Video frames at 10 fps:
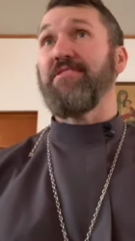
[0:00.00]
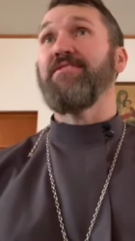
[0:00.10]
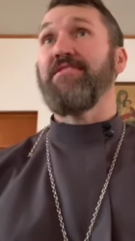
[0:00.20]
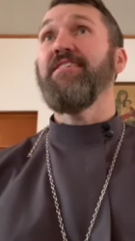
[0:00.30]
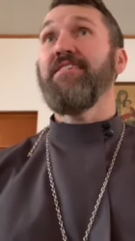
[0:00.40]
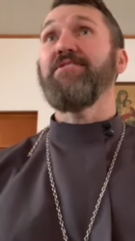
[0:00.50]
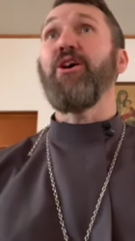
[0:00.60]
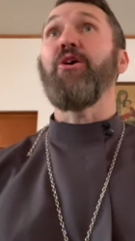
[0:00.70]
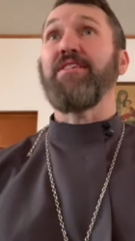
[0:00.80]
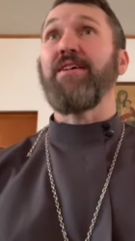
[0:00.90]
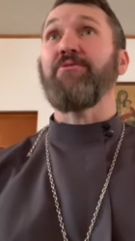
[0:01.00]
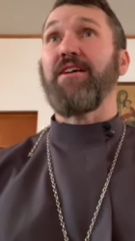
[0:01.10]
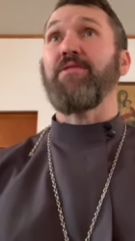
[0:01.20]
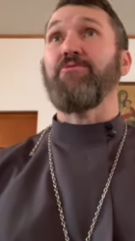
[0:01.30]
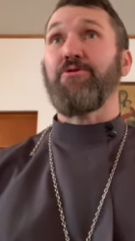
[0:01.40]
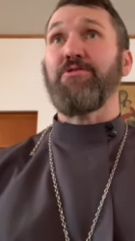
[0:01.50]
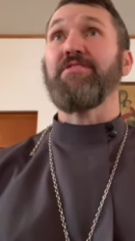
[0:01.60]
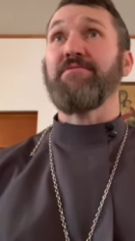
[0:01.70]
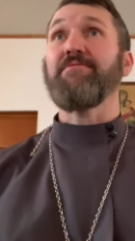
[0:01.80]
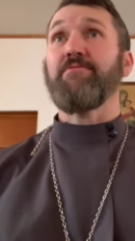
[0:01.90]
He, knowing that we're not worthy,
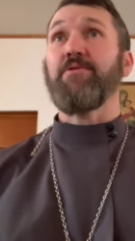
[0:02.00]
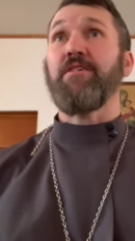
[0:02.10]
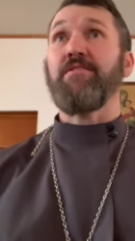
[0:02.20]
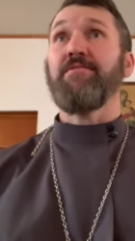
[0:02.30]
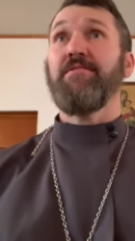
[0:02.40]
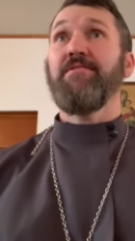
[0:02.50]
okay?